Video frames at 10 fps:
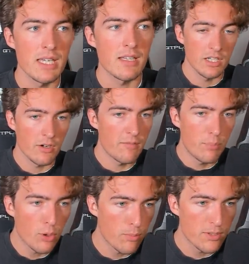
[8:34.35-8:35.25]
Like, you know, I've
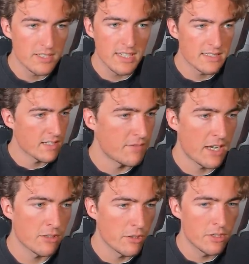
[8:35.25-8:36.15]
bought presets, I've
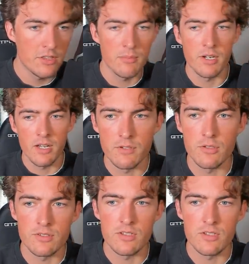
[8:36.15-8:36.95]
downloaded them and I've used